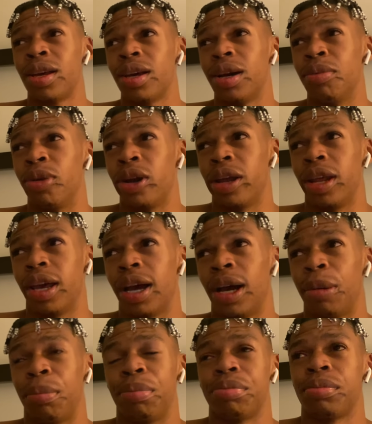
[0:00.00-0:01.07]
I'm already
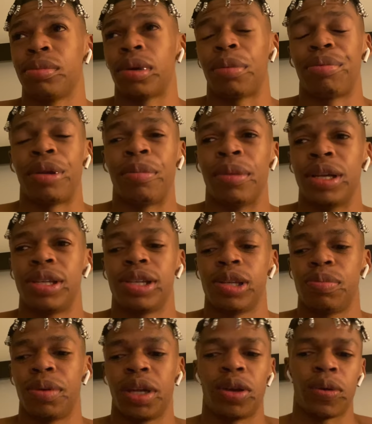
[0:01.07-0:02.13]
up. I've pretty much
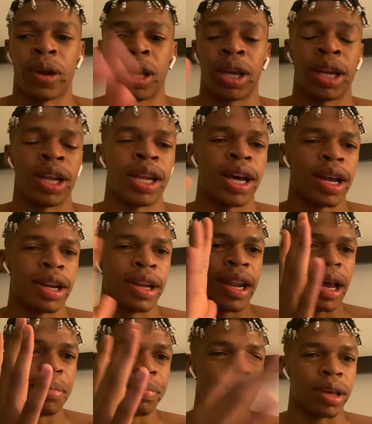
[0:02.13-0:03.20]
just been going in and out of
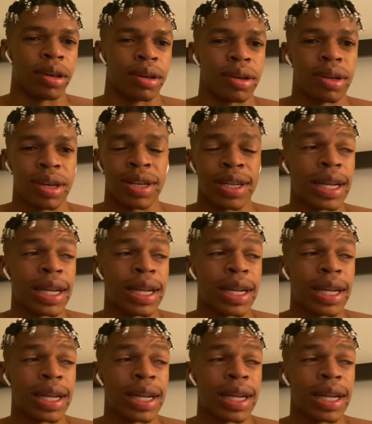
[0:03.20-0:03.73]
napping because,